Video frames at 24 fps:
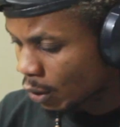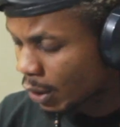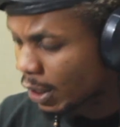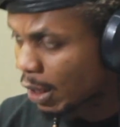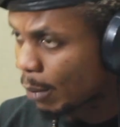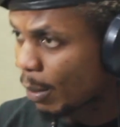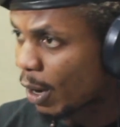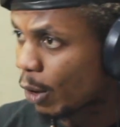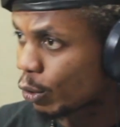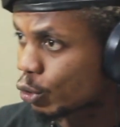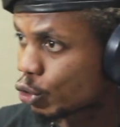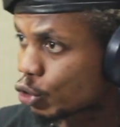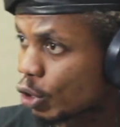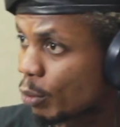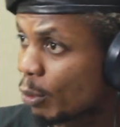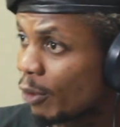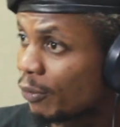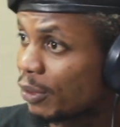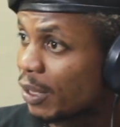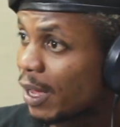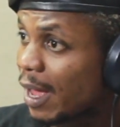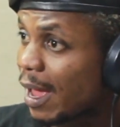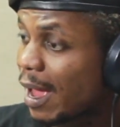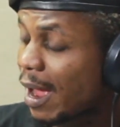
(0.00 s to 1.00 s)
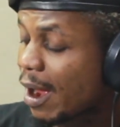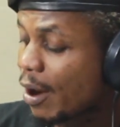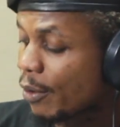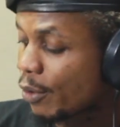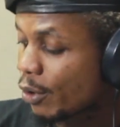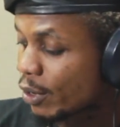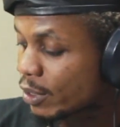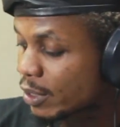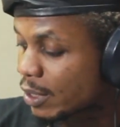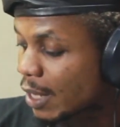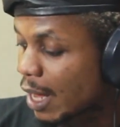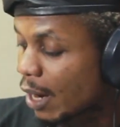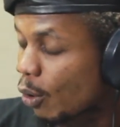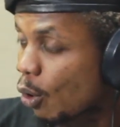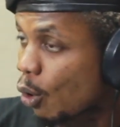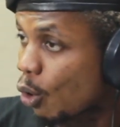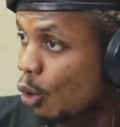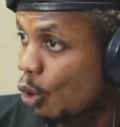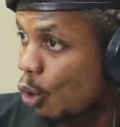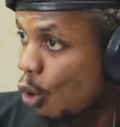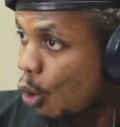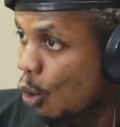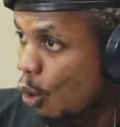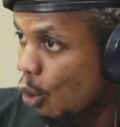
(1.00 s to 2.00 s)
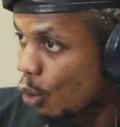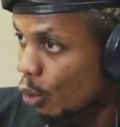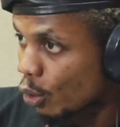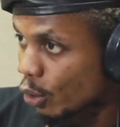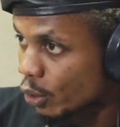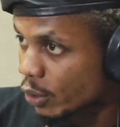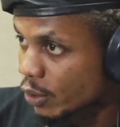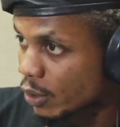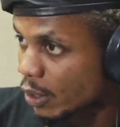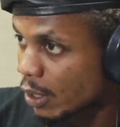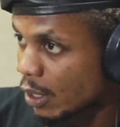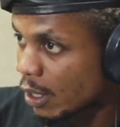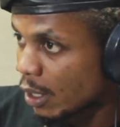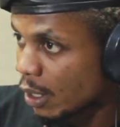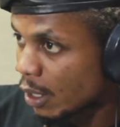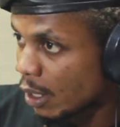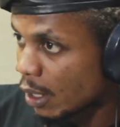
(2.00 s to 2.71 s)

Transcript: talking about some of the errors that occurs